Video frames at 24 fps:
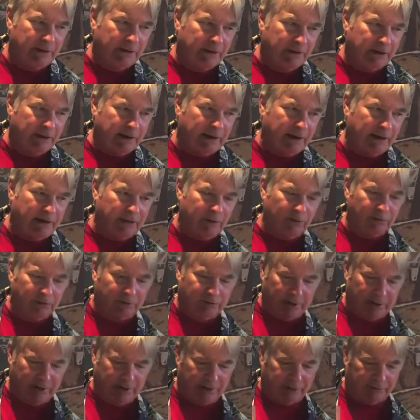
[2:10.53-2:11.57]
And I use
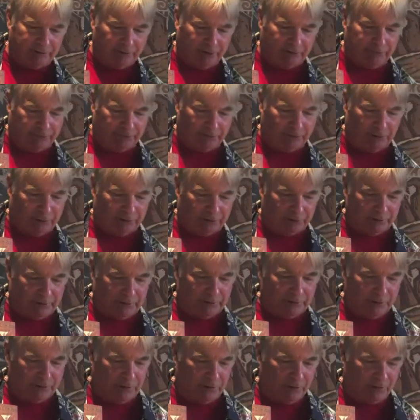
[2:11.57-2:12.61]
that as a floater. And
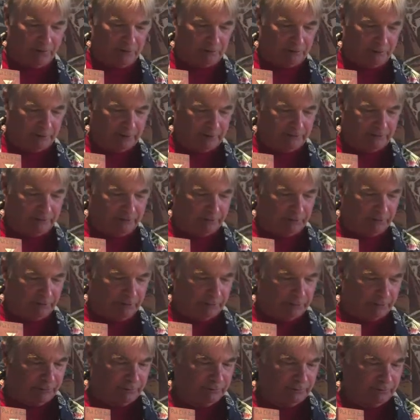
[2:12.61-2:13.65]
you always want a
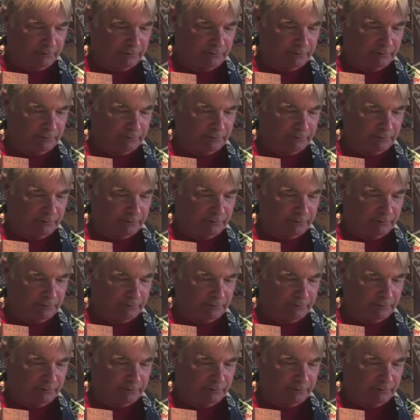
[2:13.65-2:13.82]
floater